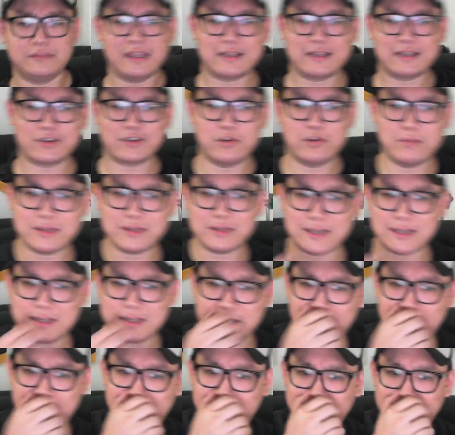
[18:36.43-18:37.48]
It's almost
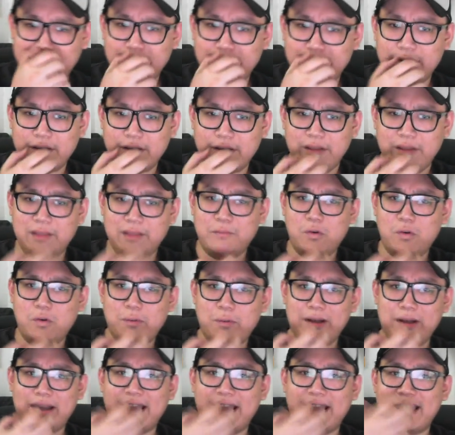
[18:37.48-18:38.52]
as if the
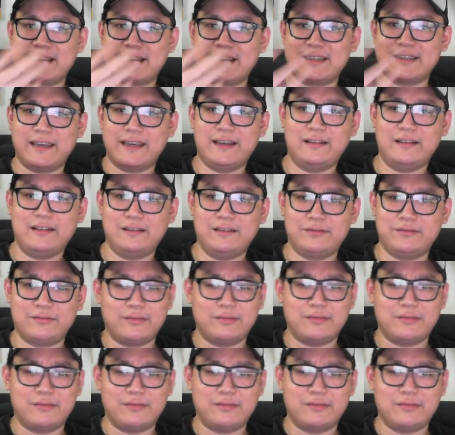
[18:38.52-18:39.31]
moment I exhale,